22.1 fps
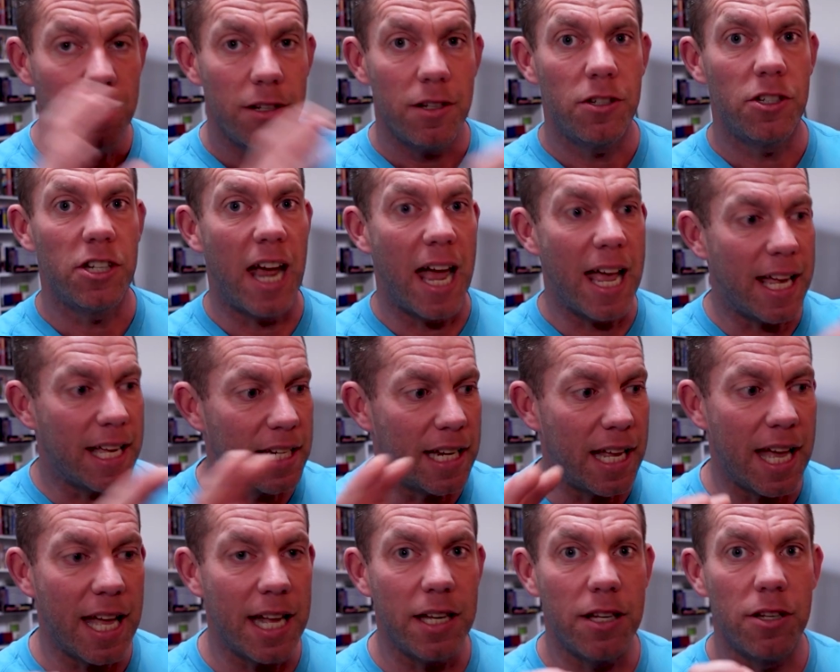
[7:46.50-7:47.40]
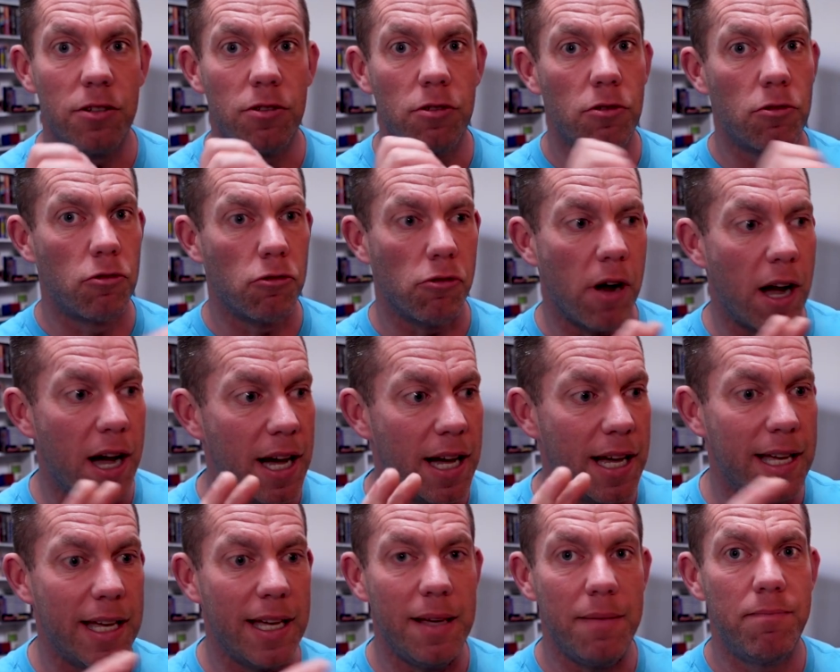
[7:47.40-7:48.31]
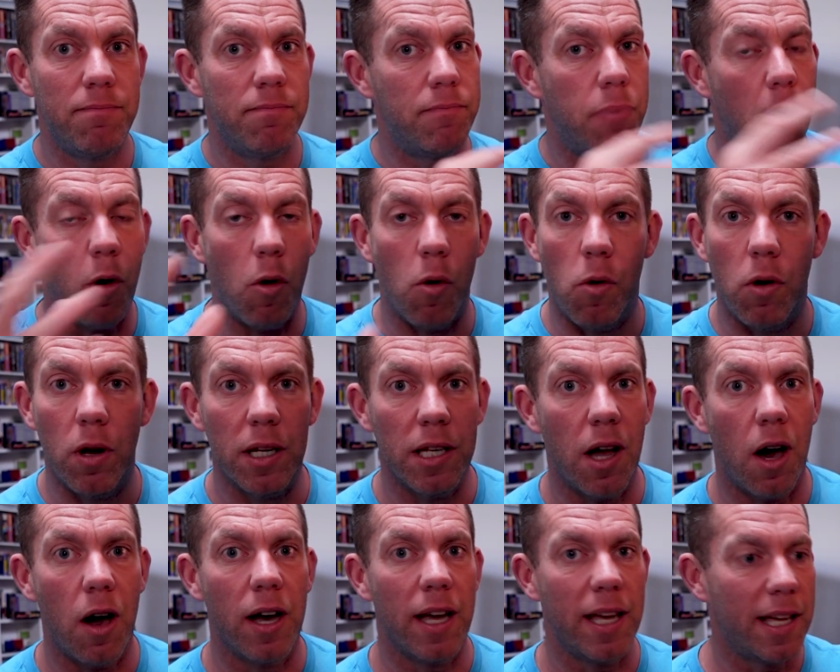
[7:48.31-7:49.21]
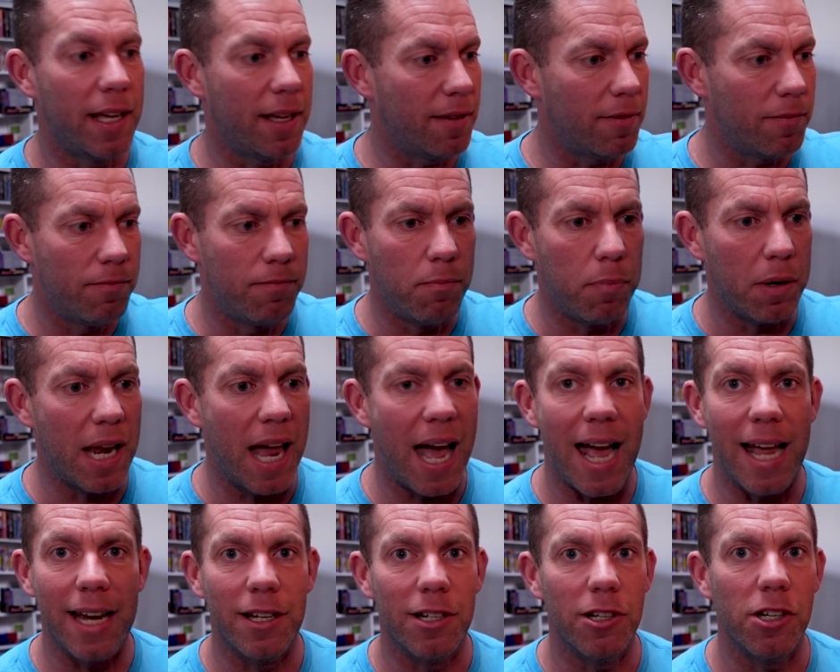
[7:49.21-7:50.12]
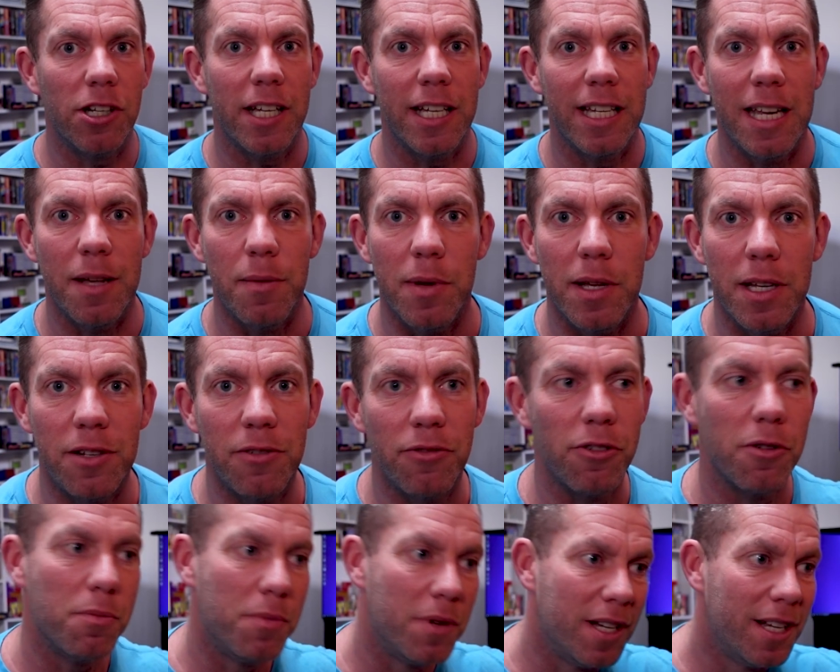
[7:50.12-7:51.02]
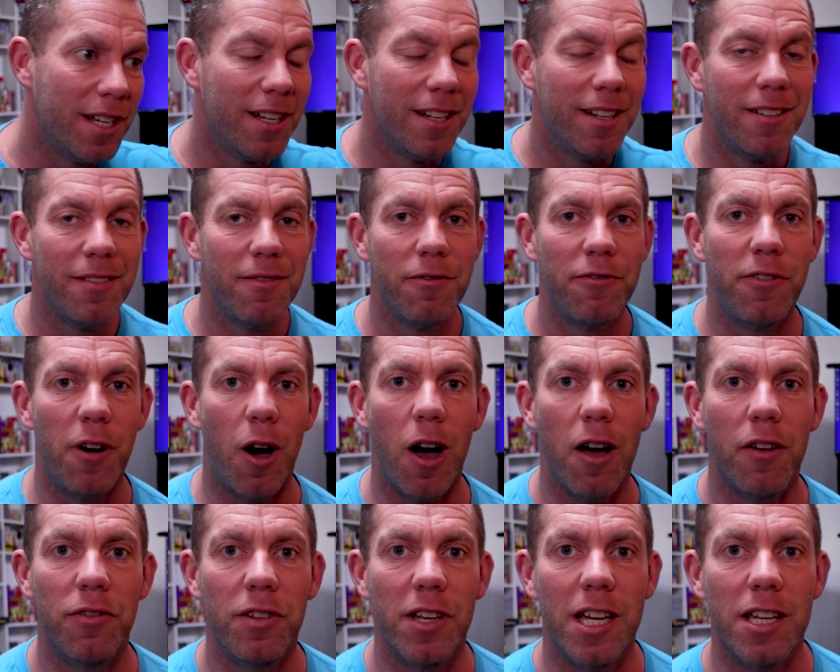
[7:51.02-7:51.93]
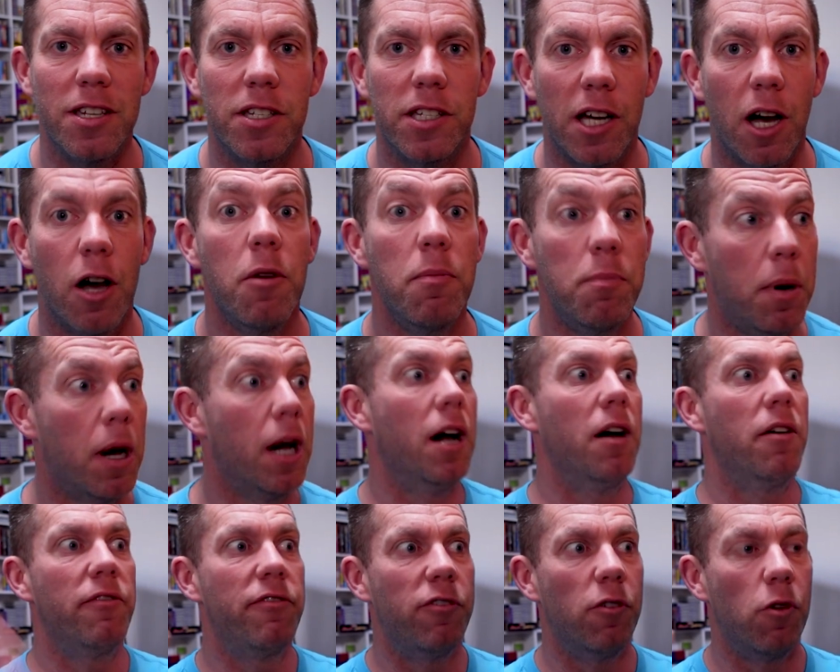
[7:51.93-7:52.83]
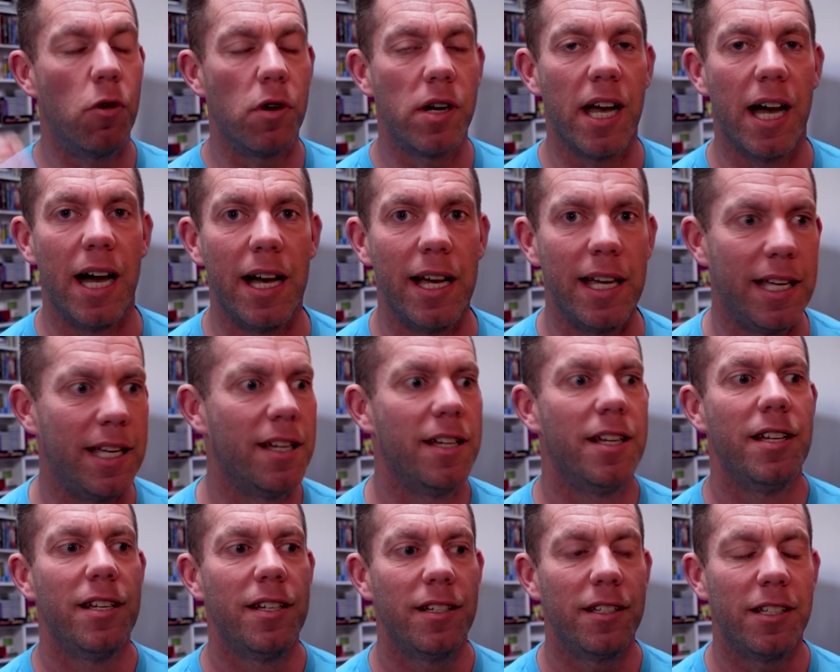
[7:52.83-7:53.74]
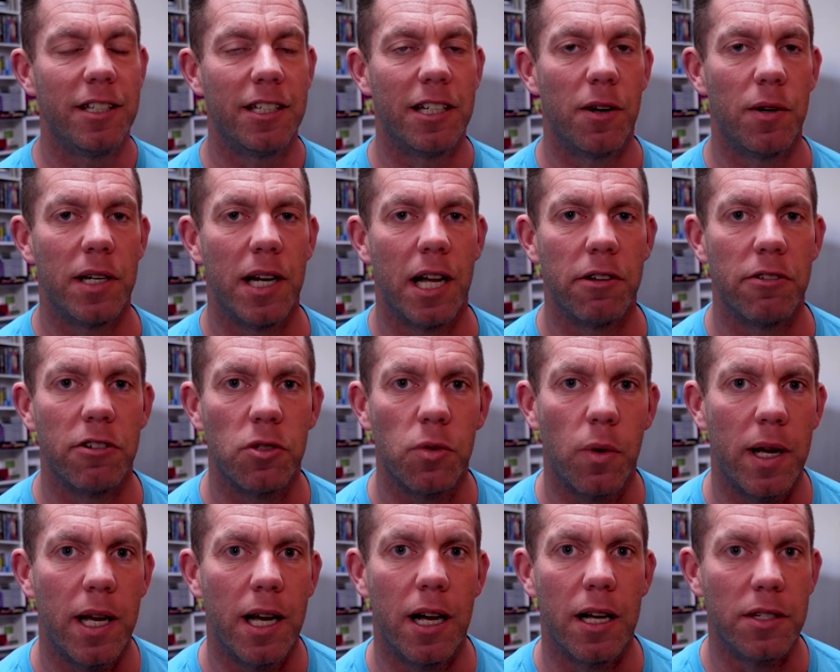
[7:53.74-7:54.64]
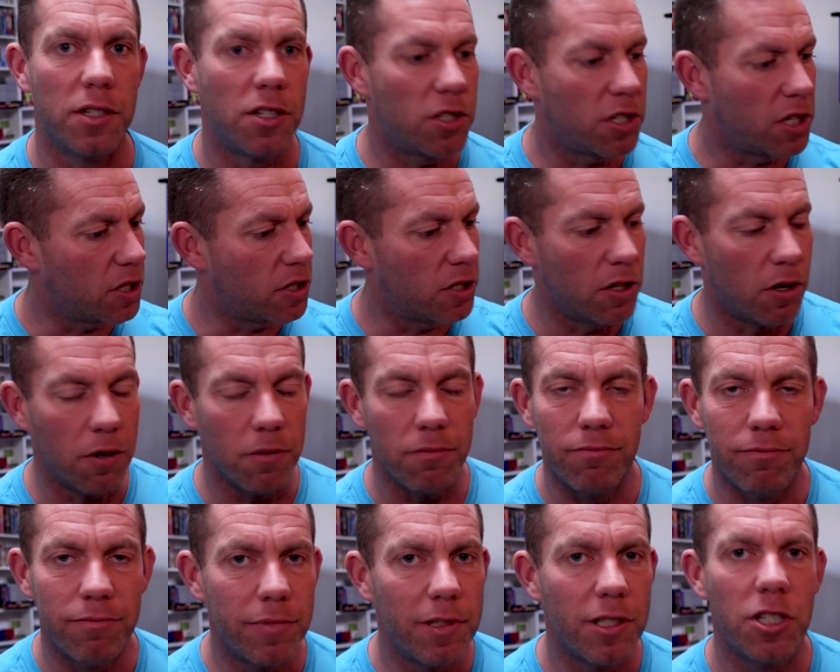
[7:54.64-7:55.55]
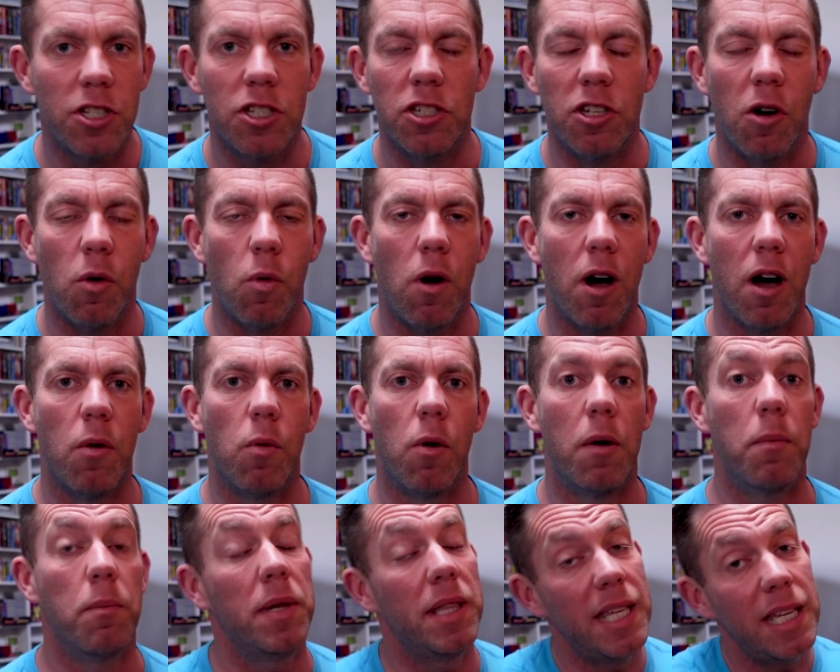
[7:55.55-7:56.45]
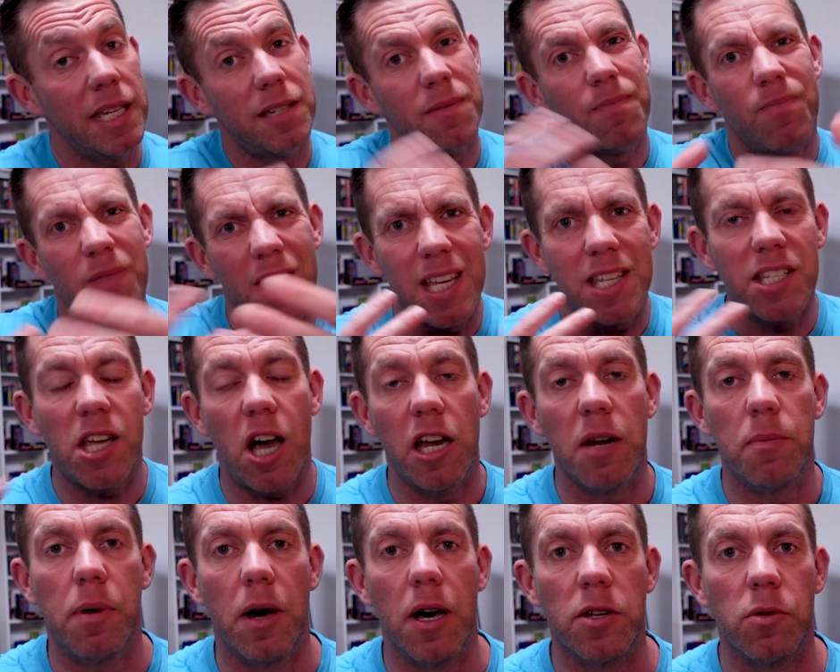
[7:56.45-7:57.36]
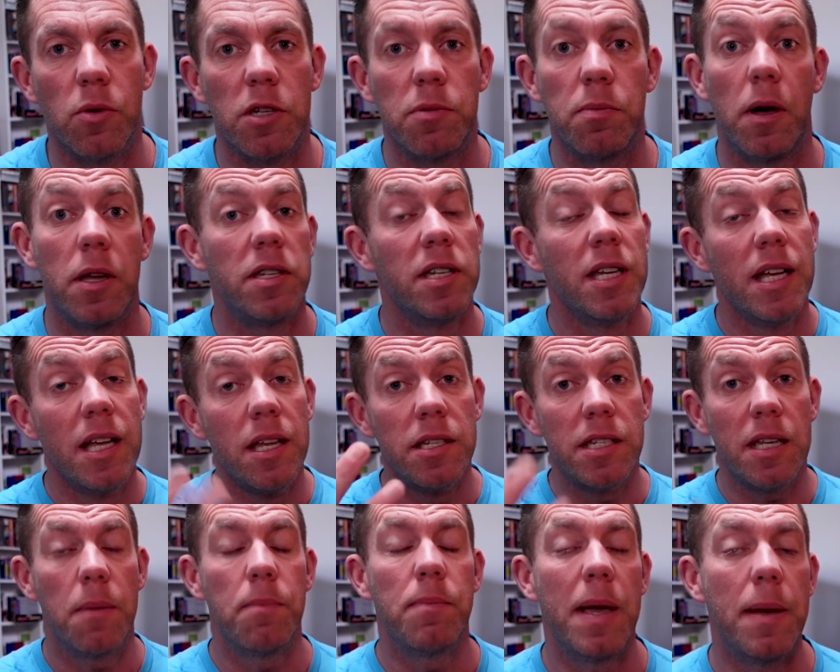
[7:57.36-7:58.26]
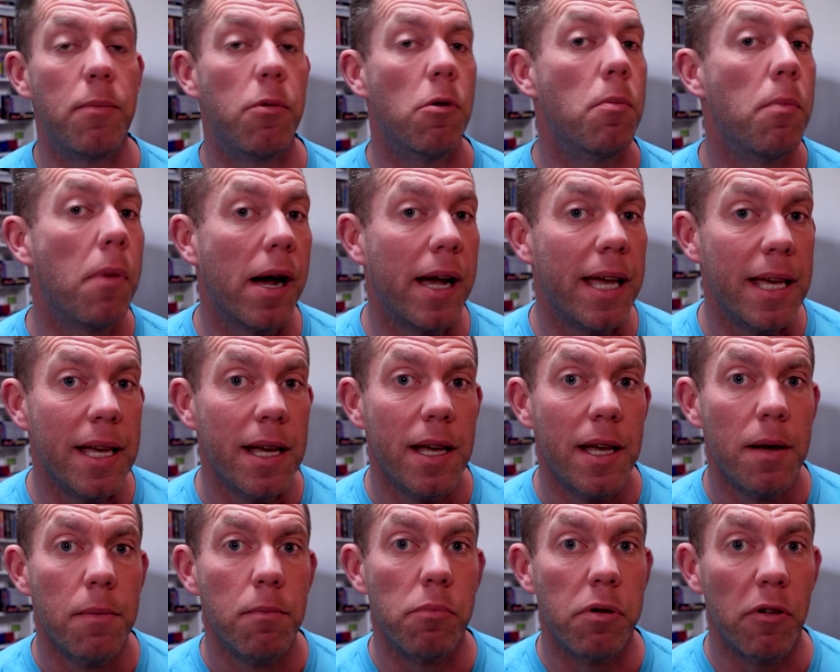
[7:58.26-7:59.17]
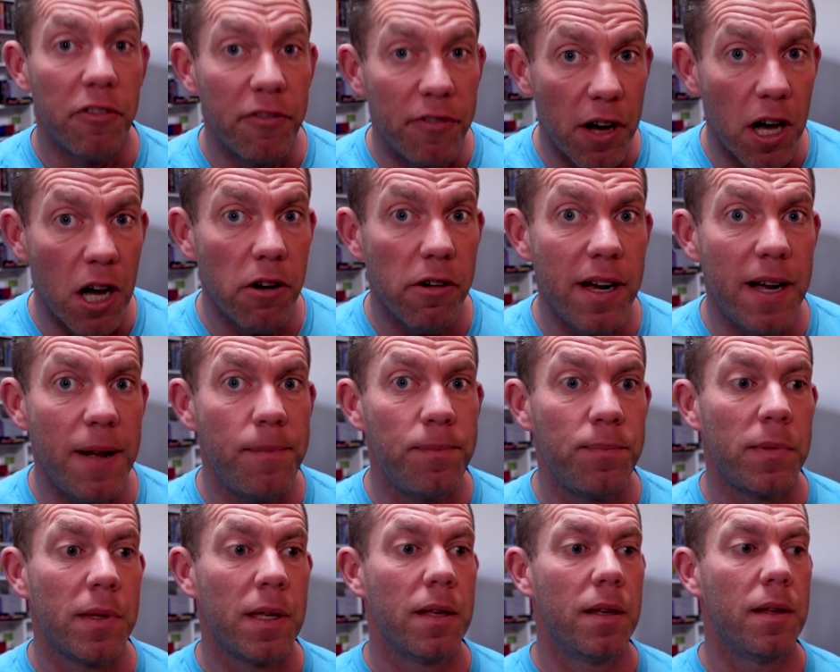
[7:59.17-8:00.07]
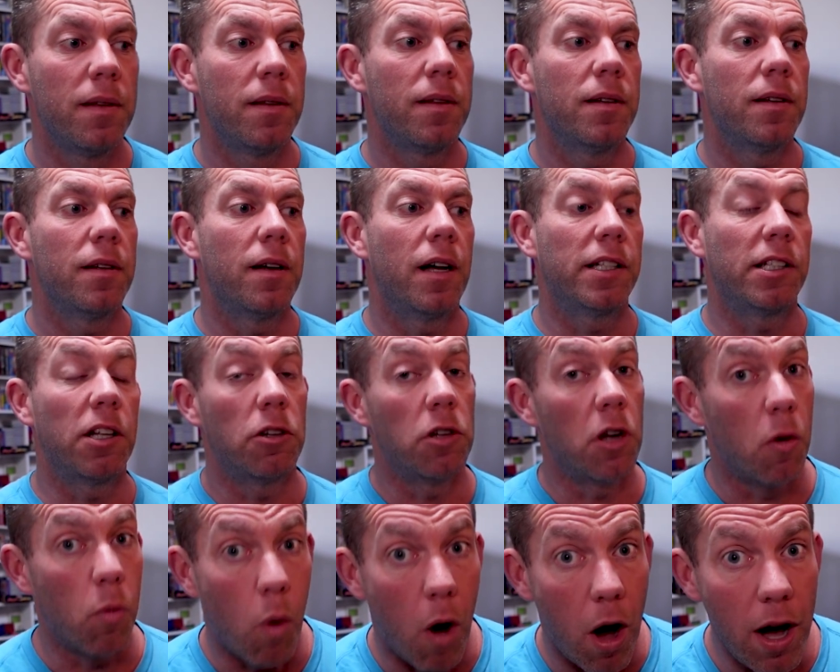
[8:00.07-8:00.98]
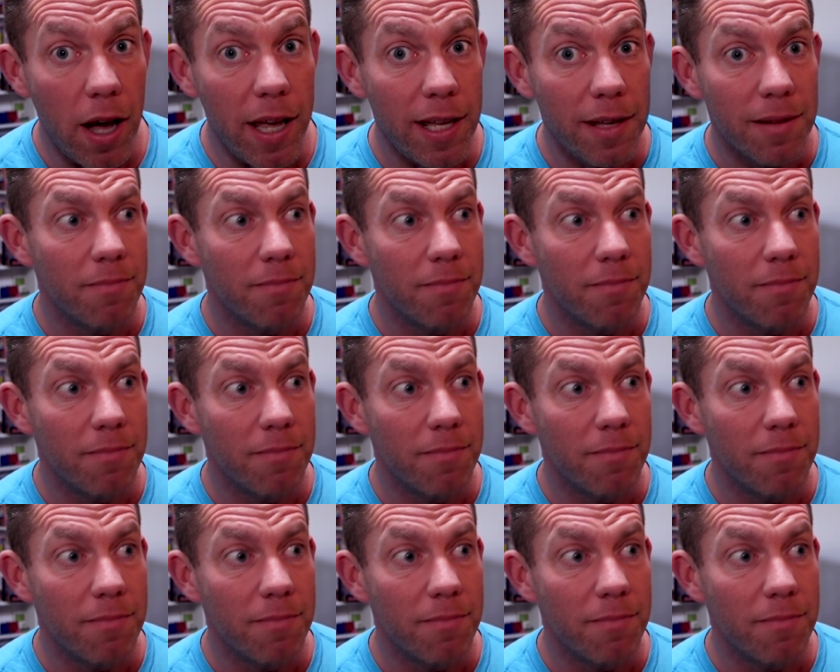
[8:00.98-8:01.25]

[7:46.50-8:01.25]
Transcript: jagged edged, grey, poor lighting, bland looking image from 5 years ago, but at 4K, and 120 Hz. It's not what I want. But it's kind of personal, I suppose. Some people may prefer it. I don't know why,